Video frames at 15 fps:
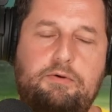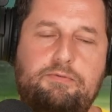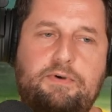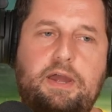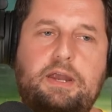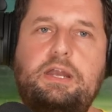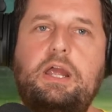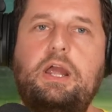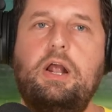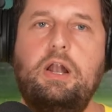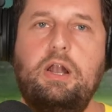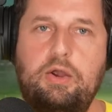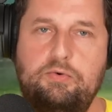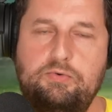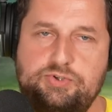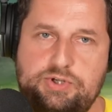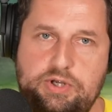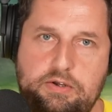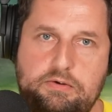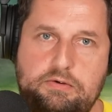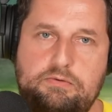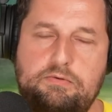finding
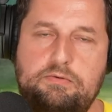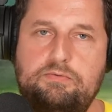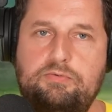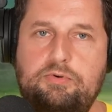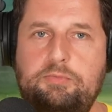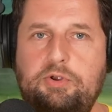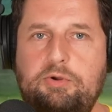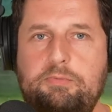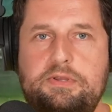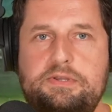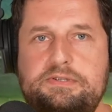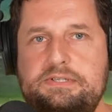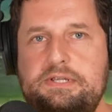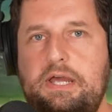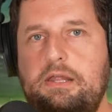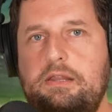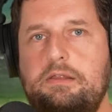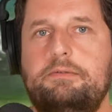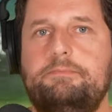closure from your mother's death?